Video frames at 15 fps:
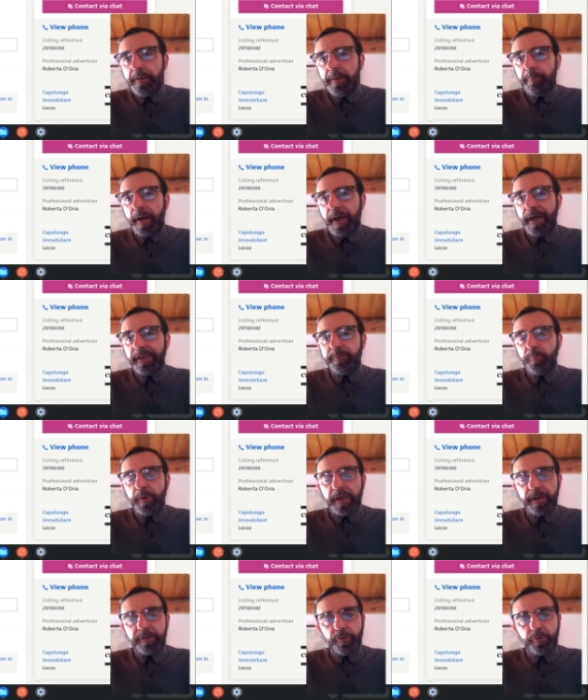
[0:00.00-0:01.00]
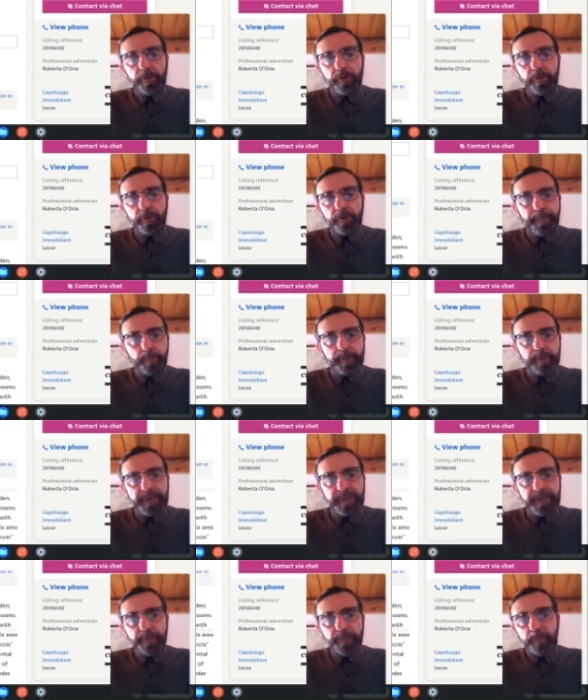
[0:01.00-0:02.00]
but we are talking about
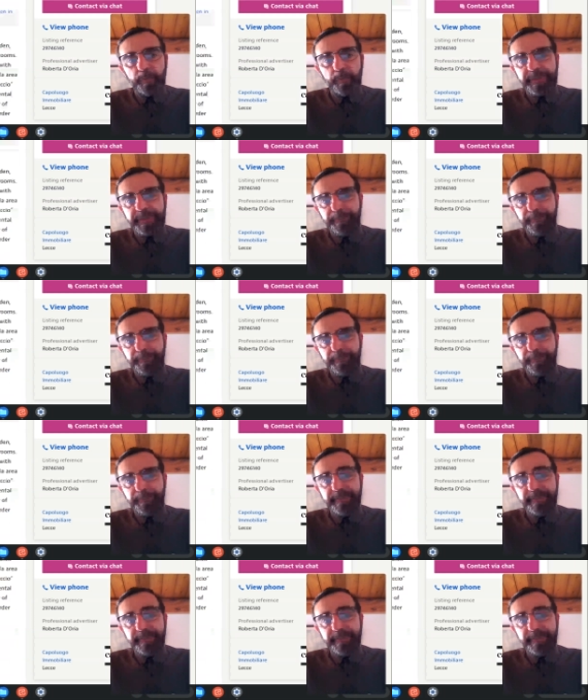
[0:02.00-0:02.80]
Lecce municipality,